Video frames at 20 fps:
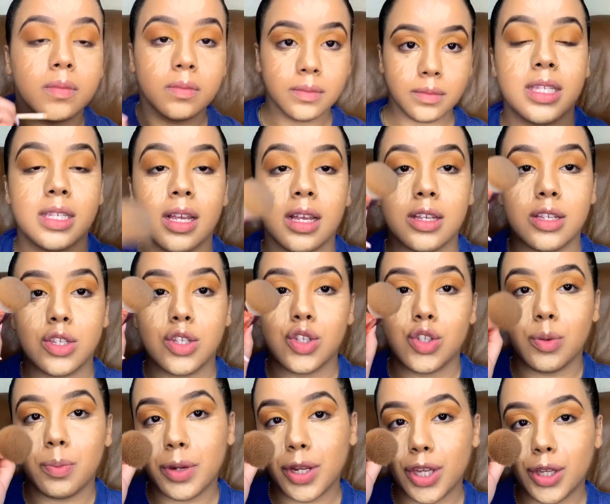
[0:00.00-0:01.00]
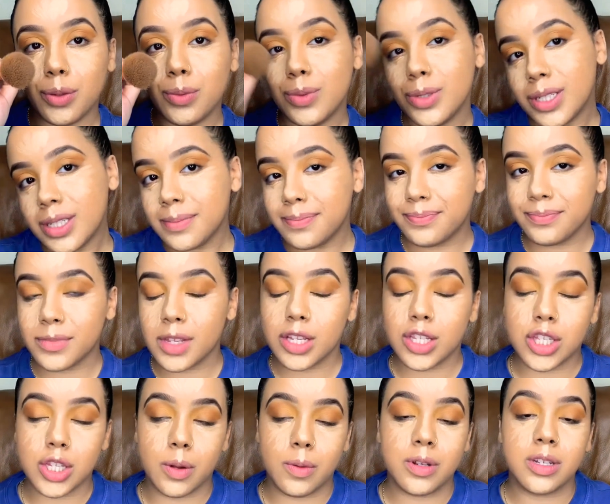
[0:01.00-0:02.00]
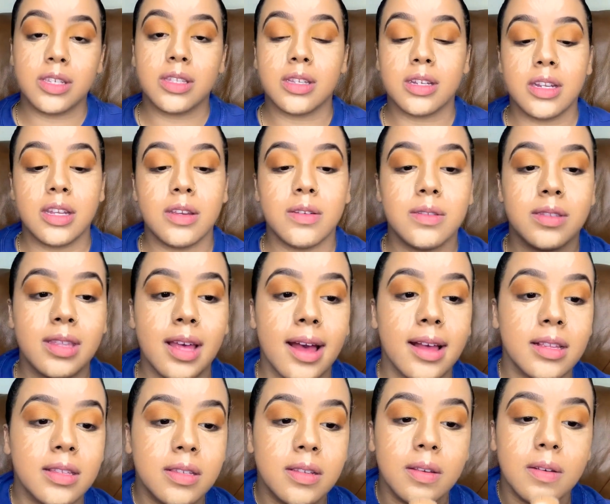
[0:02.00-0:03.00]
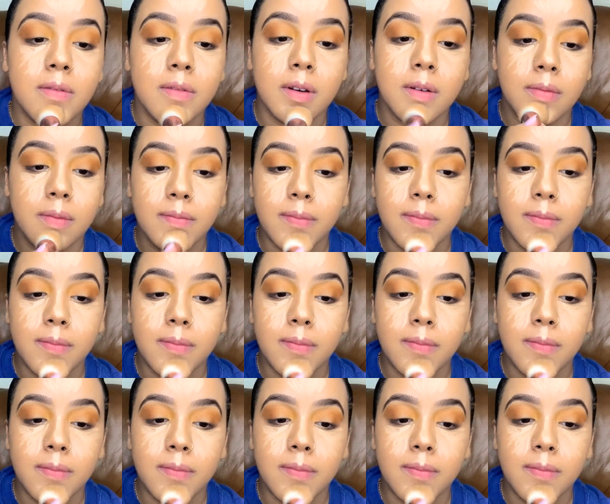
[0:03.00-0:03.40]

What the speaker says: It's super cute. So we're just gonna use that to